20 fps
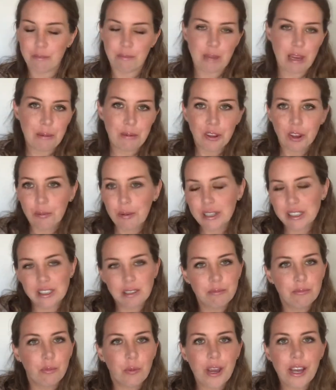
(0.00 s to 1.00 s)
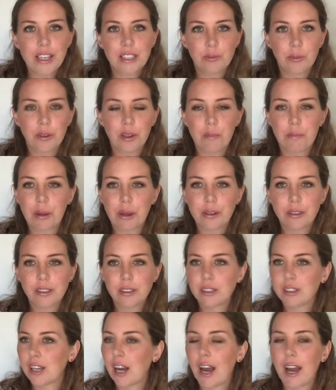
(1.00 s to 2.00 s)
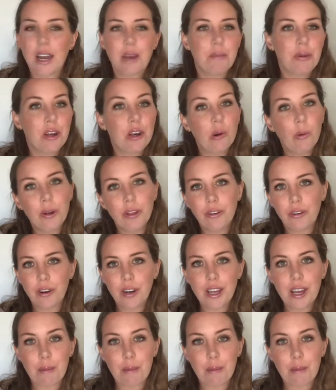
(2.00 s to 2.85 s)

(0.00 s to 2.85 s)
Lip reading: Maybe there'll be some weeks where the bills are tight, but you know what? They're going to